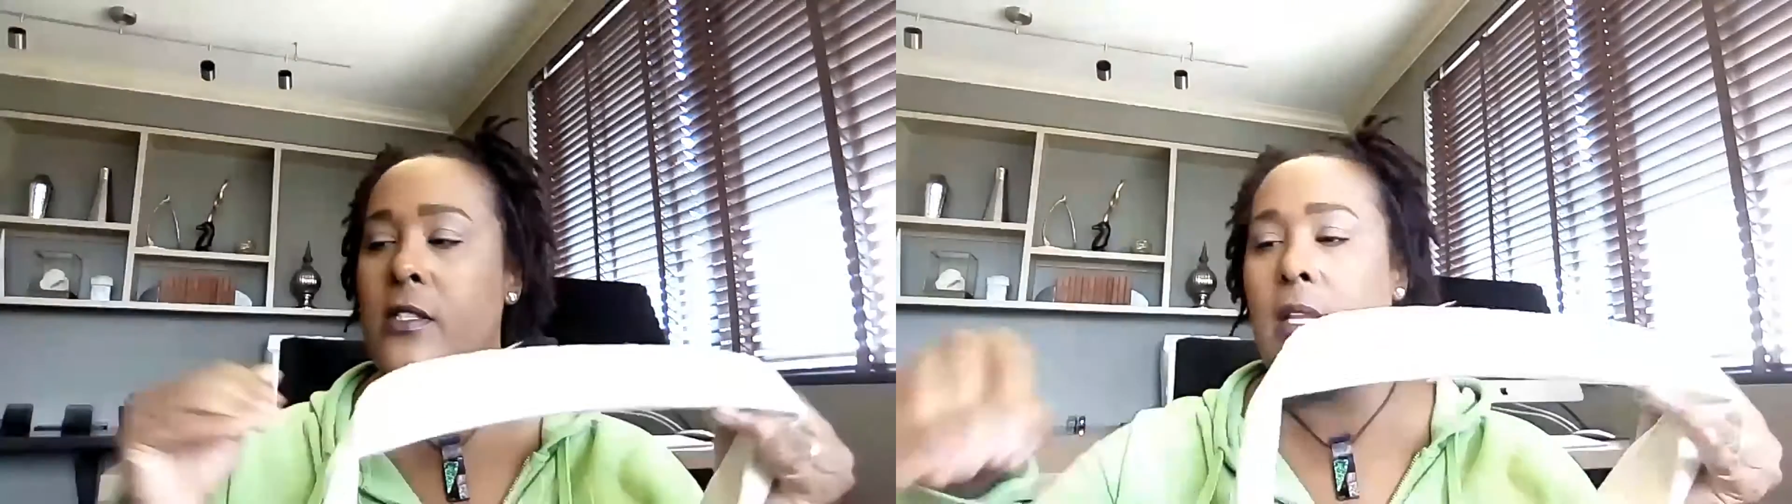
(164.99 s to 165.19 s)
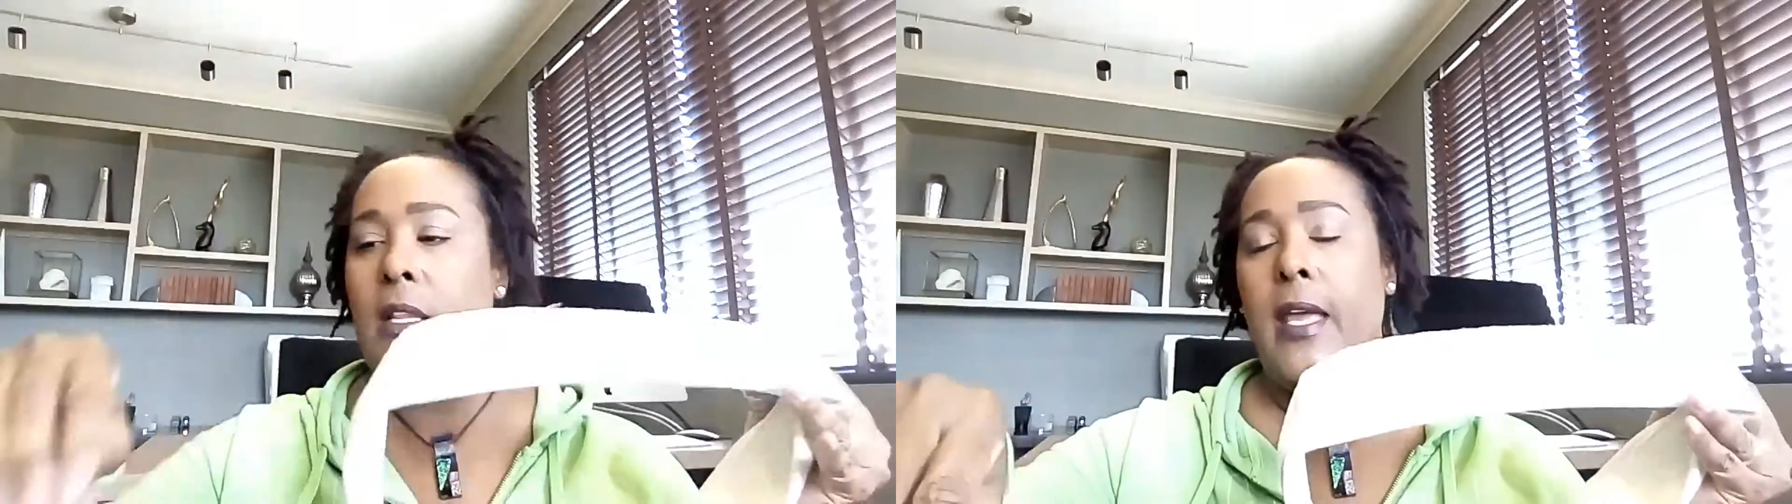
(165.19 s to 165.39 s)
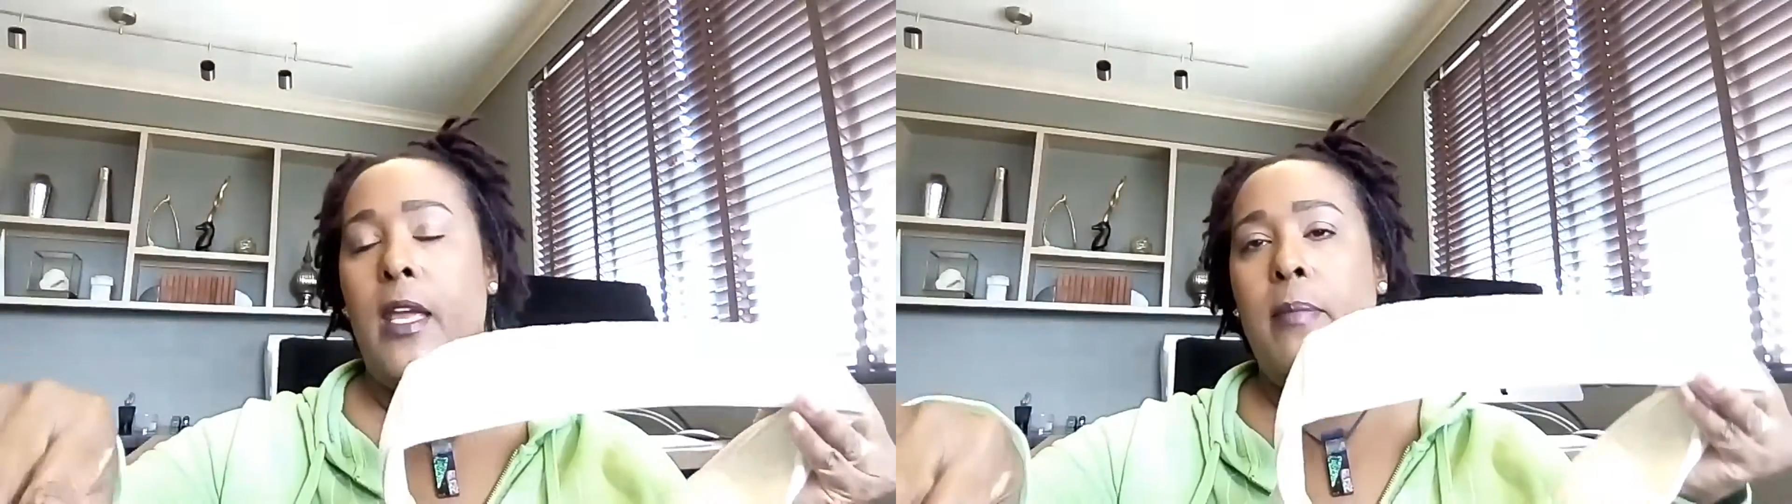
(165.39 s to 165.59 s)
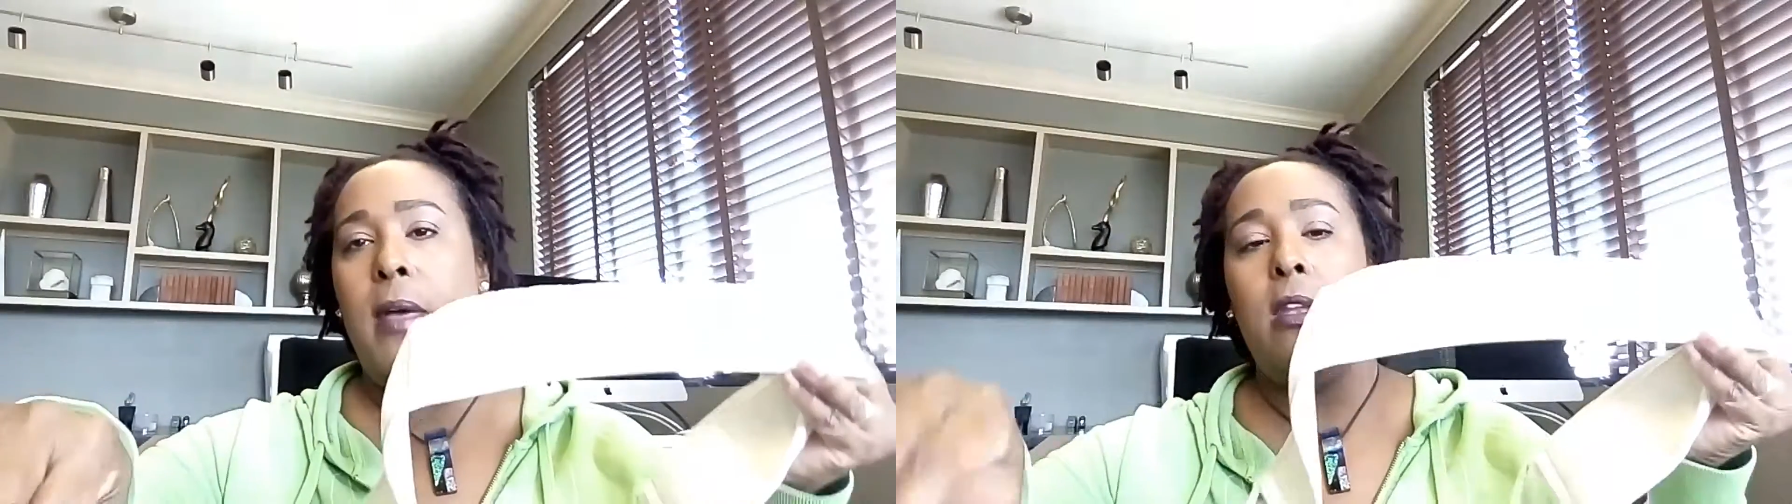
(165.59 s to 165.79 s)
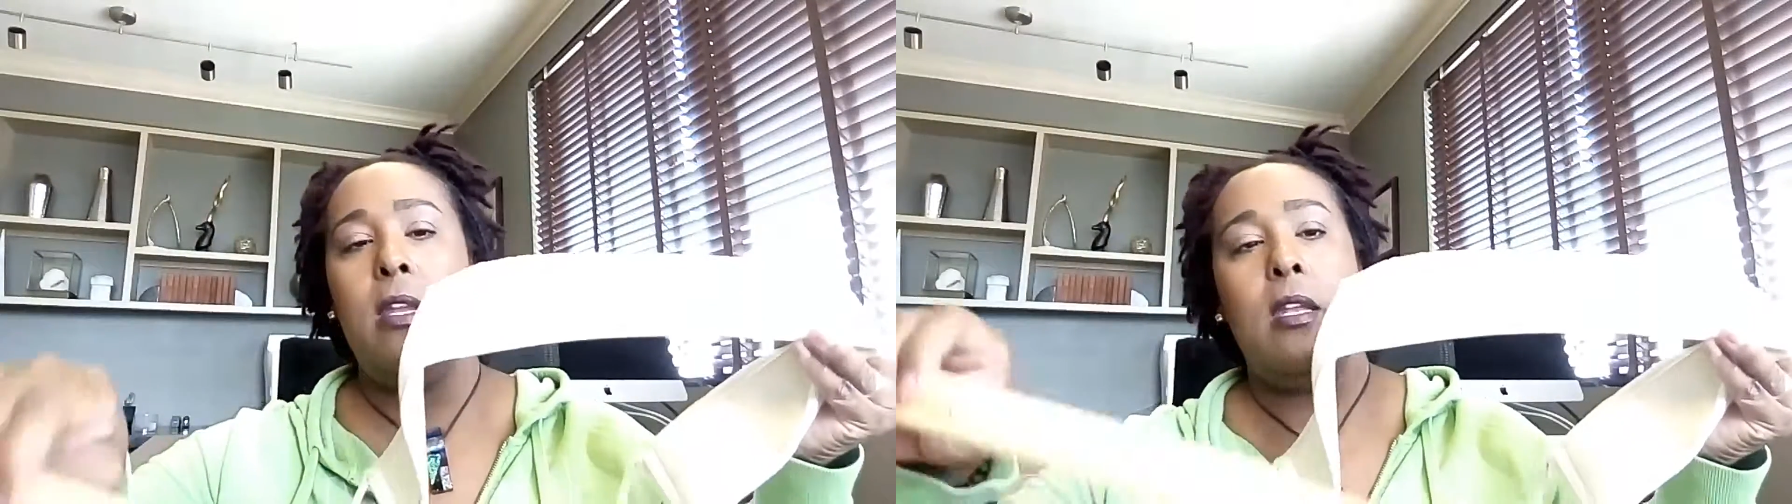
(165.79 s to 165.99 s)
I like
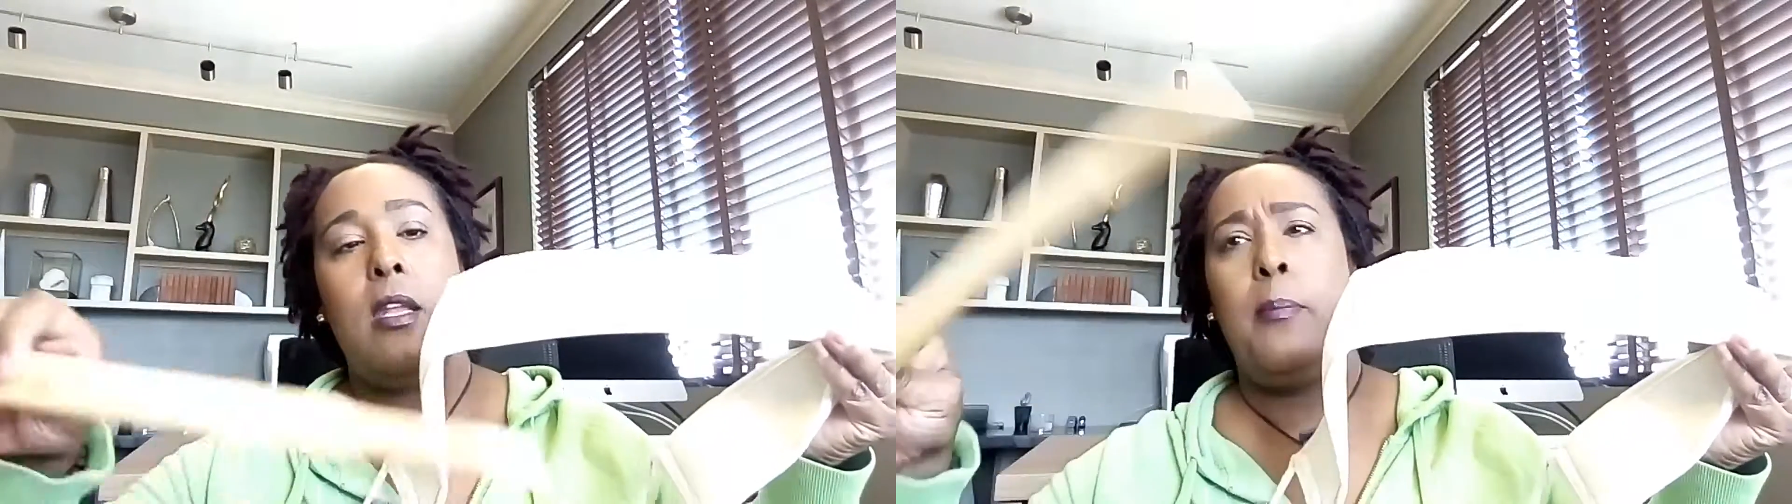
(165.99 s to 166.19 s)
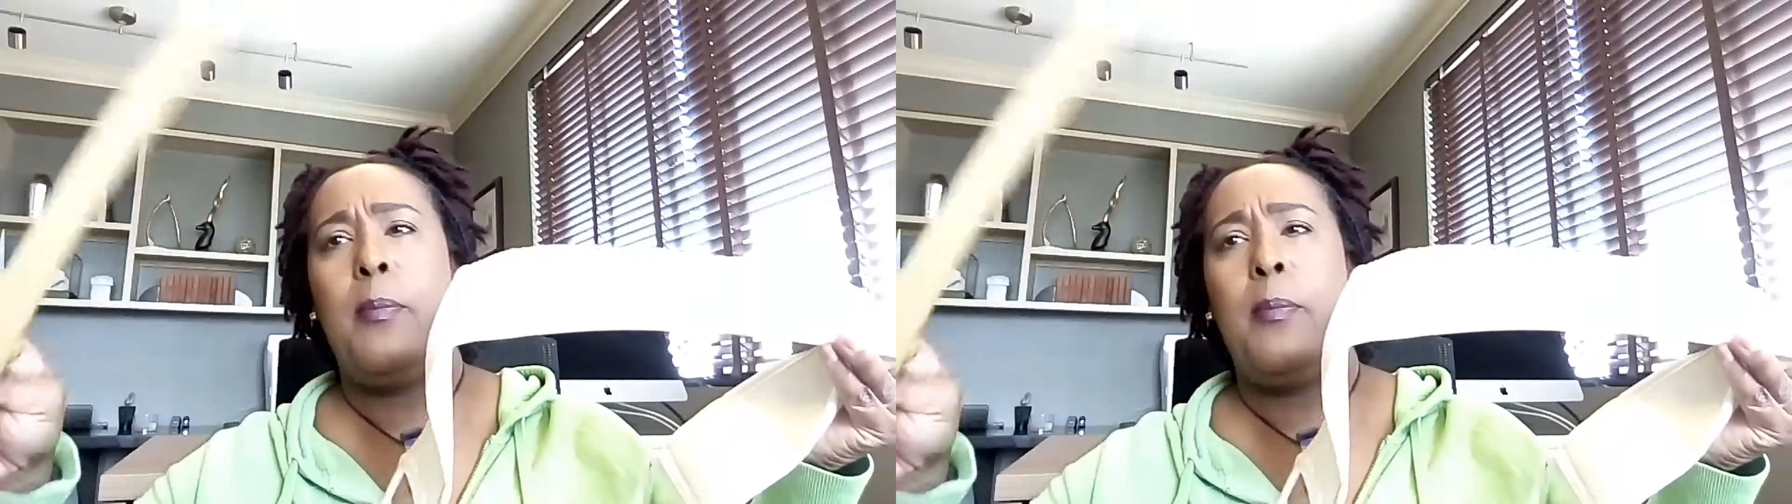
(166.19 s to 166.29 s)
about it,